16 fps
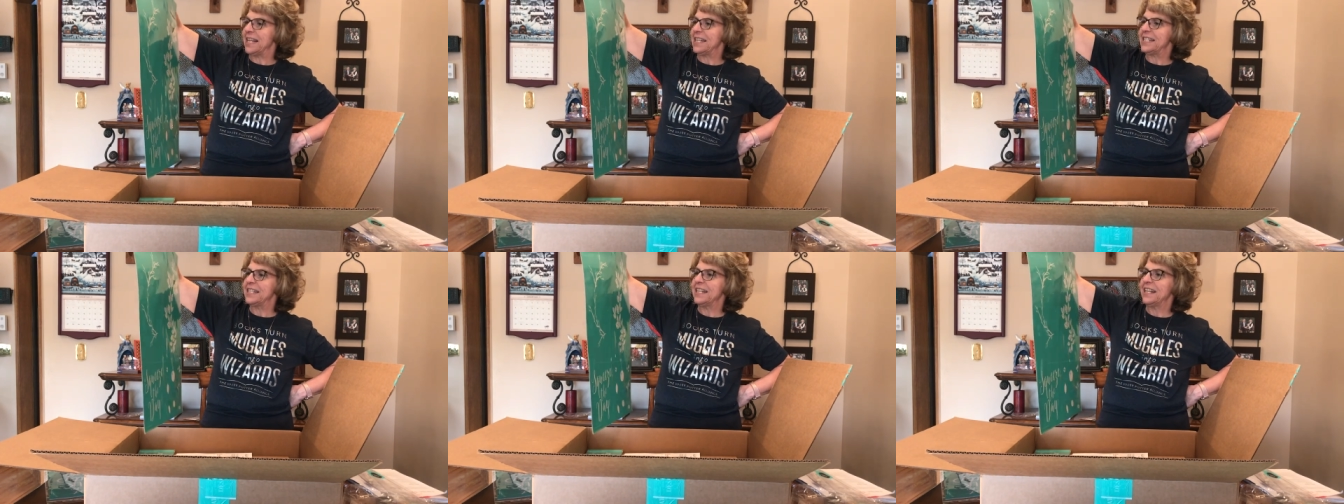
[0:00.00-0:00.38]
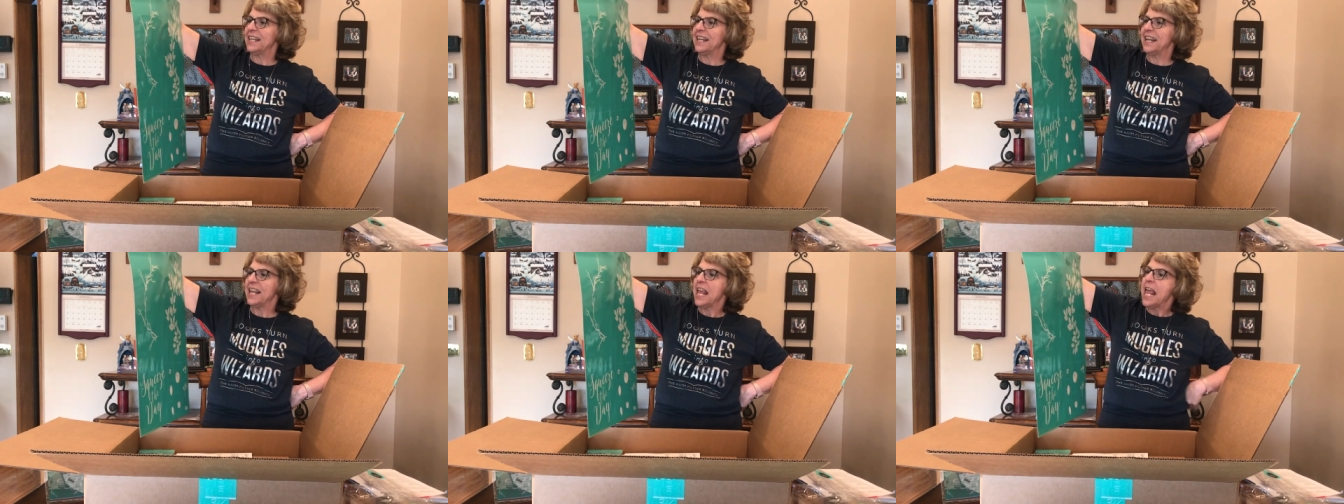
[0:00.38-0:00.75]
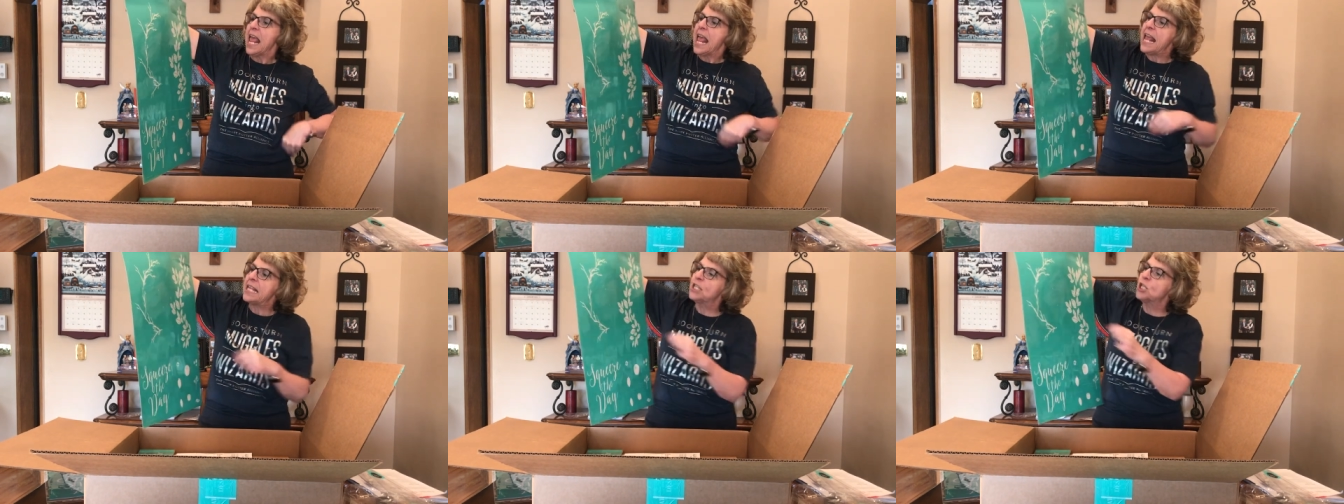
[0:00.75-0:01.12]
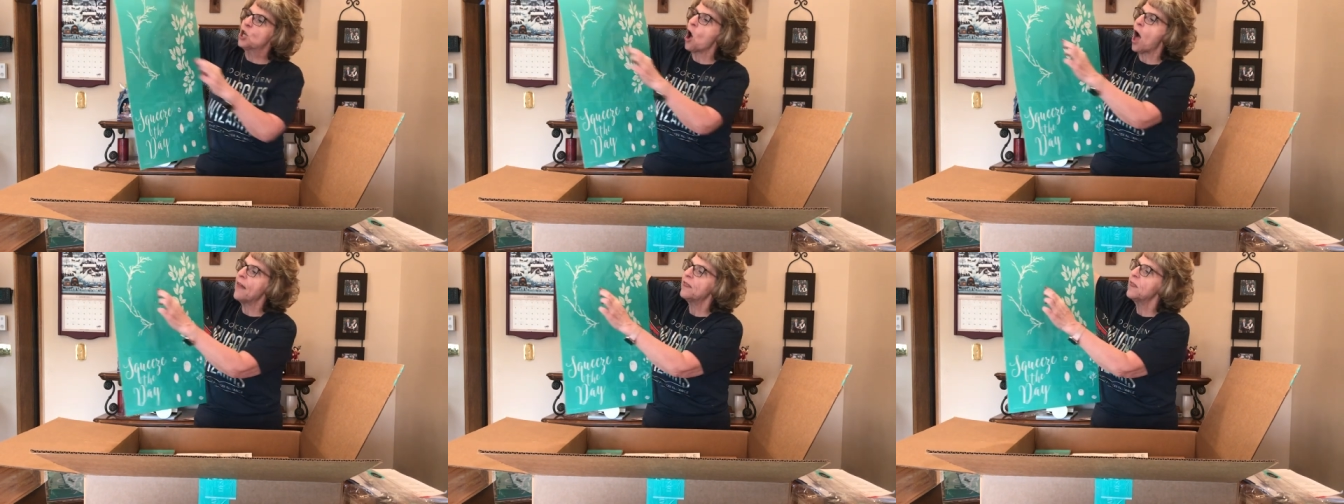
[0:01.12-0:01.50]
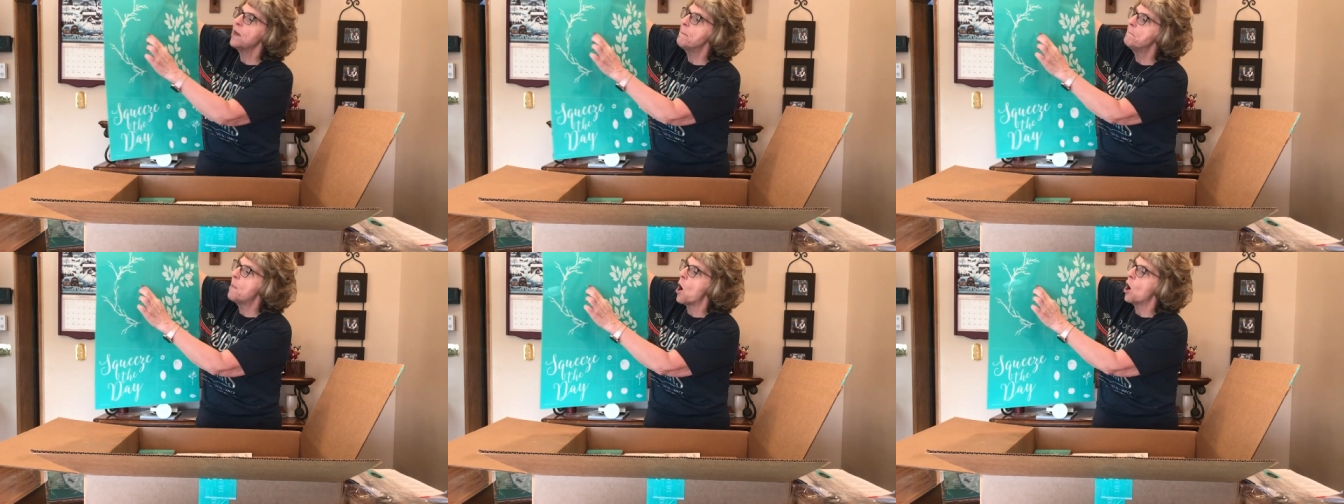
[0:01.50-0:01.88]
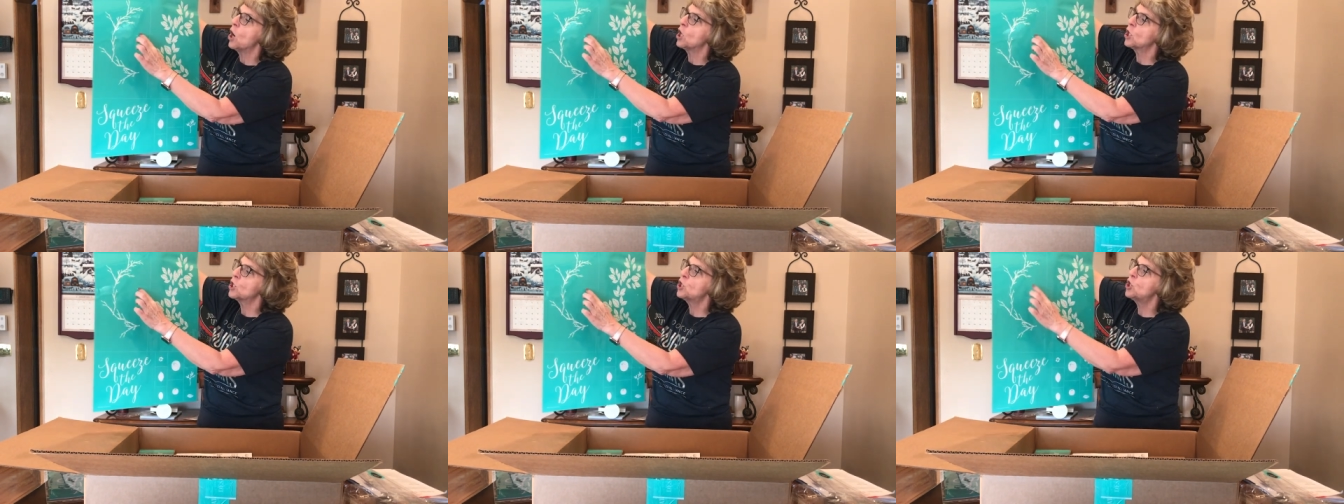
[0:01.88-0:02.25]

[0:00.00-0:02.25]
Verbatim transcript: That's really cute. It's got the marks